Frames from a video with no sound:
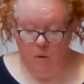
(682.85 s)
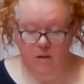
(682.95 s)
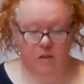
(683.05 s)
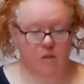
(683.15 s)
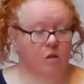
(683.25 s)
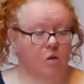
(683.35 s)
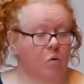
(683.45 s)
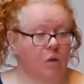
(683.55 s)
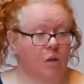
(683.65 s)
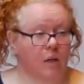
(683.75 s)
remind us
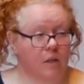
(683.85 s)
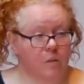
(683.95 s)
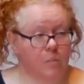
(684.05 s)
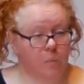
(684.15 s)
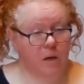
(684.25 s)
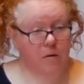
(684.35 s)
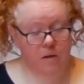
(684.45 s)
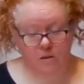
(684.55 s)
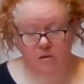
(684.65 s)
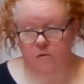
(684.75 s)
too that the
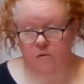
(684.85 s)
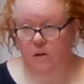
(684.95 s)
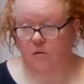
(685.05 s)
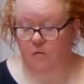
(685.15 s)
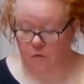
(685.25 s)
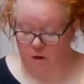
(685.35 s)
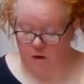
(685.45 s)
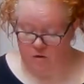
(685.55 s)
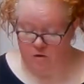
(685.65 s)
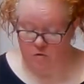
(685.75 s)
experience of suffering
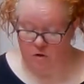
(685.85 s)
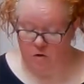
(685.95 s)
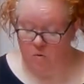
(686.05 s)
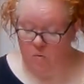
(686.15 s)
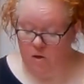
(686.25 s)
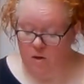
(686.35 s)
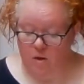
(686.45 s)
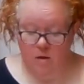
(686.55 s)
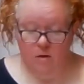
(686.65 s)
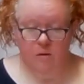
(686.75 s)
and struggle
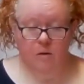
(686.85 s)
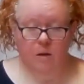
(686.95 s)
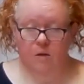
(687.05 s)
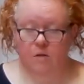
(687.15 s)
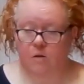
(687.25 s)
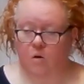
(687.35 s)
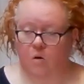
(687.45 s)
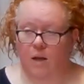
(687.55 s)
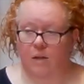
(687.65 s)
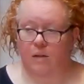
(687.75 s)
does
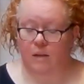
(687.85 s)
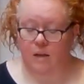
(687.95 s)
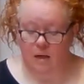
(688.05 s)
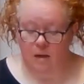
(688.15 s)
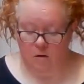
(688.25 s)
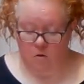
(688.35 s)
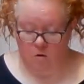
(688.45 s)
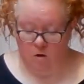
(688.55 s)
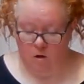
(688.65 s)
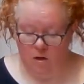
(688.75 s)
not and need
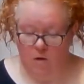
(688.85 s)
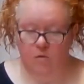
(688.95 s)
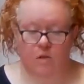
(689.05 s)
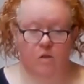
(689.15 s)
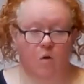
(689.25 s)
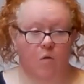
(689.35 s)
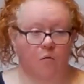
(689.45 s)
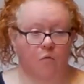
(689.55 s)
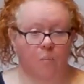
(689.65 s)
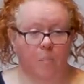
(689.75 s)
not close us off
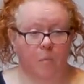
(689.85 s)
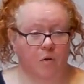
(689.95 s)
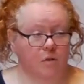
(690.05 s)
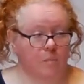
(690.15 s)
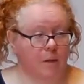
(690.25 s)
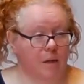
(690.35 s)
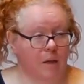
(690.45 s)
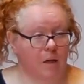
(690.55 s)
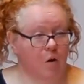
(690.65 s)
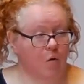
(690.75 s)
from the
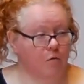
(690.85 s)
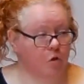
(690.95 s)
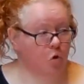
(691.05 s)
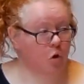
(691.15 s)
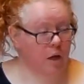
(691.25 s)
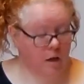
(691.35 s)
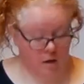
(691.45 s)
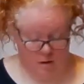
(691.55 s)
possibility of joy.